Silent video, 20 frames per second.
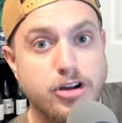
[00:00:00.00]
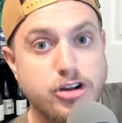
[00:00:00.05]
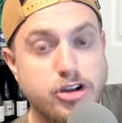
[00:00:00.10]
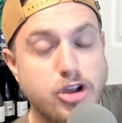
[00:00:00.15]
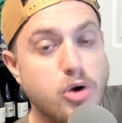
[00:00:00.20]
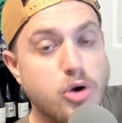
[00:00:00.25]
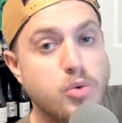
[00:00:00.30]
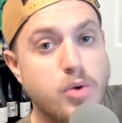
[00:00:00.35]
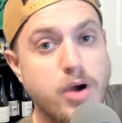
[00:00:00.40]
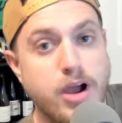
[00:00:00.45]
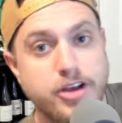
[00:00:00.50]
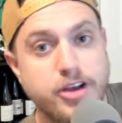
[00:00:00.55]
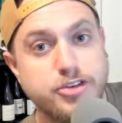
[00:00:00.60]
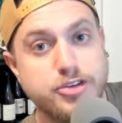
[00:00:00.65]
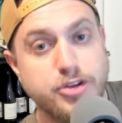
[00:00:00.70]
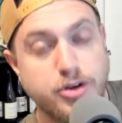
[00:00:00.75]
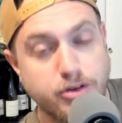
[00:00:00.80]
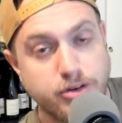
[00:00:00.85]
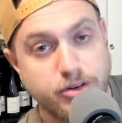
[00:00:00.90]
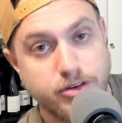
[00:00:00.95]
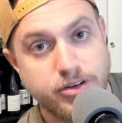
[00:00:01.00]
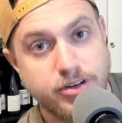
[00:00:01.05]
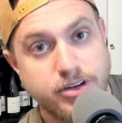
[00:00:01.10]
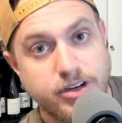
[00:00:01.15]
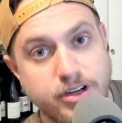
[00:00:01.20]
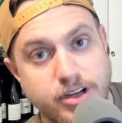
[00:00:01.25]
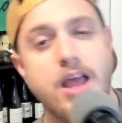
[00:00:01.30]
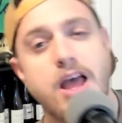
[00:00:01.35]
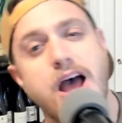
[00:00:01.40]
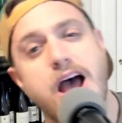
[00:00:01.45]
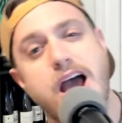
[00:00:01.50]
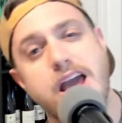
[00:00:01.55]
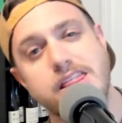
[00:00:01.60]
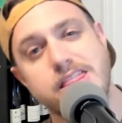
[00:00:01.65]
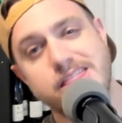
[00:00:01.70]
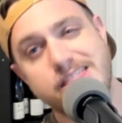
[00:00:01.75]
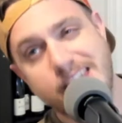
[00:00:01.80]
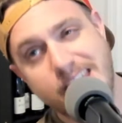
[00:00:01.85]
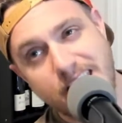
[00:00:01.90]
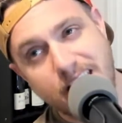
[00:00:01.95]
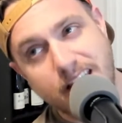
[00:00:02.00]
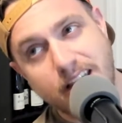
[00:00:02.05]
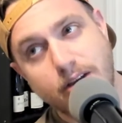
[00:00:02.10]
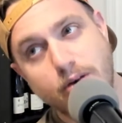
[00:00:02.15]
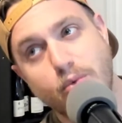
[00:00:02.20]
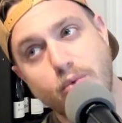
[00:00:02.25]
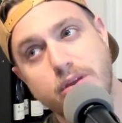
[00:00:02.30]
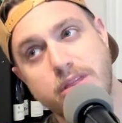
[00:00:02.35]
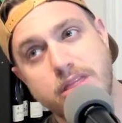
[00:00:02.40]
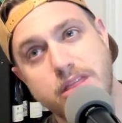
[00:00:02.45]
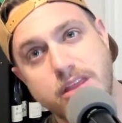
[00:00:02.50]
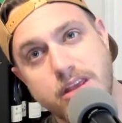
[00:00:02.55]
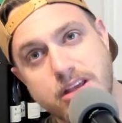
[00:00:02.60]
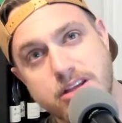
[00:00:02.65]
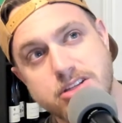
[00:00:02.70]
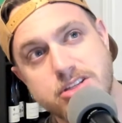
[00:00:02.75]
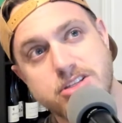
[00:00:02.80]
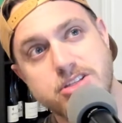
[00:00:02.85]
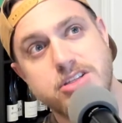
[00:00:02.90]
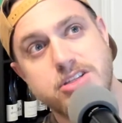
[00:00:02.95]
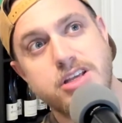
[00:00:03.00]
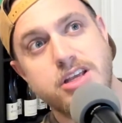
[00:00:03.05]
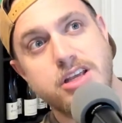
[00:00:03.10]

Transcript: go wide turn. I think with this,